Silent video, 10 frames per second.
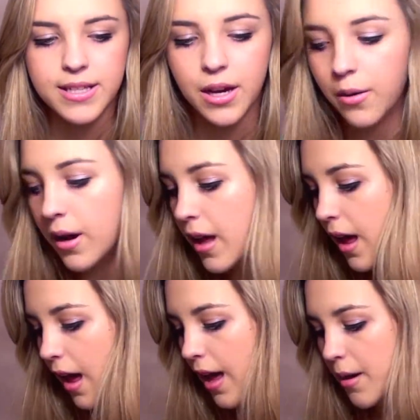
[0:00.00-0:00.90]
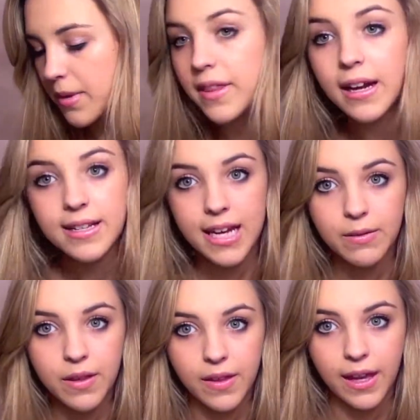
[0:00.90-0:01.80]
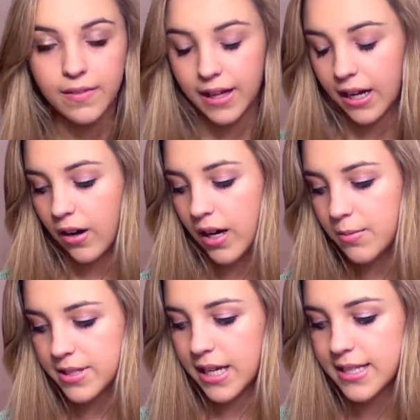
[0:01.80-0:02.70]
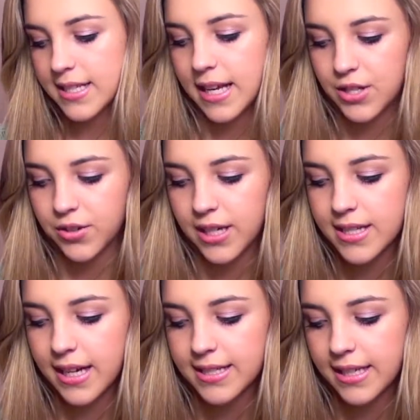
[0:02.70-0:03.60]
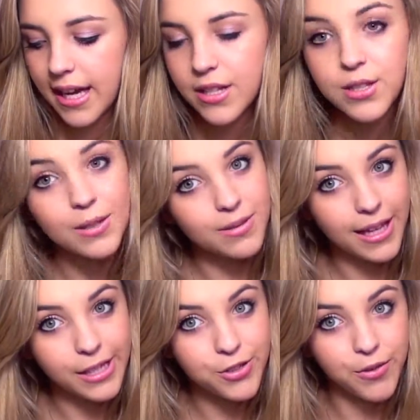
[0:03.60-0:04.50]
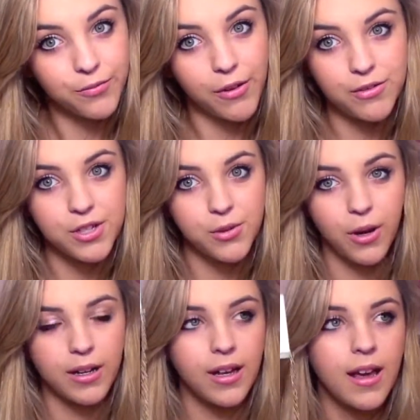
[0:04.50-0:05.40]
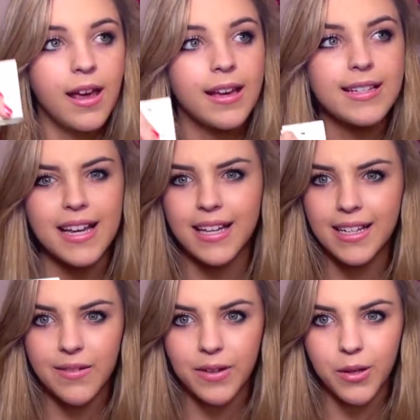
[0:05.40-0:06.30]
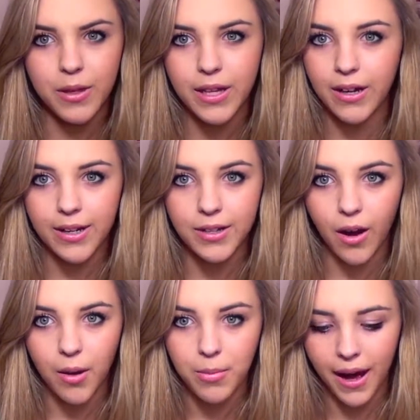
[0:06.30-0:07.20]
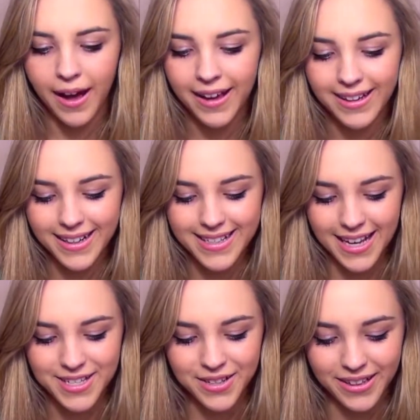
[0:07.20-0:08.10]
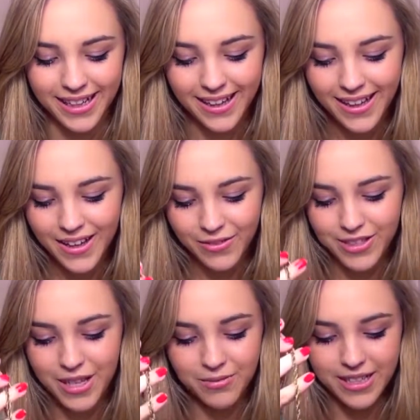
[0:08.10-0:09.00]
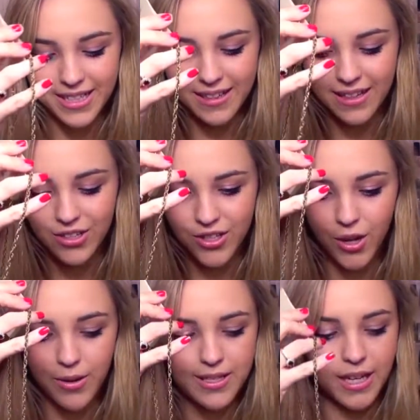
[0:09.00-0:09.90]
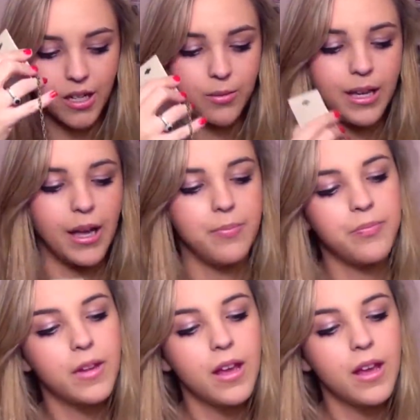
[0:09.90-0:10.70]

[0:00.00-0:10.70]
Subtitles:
So that is everything that I got besides accessories. I did get two things from Forever21 because I can never go in there and not buy an accessory for some reason. They just always sucker me in.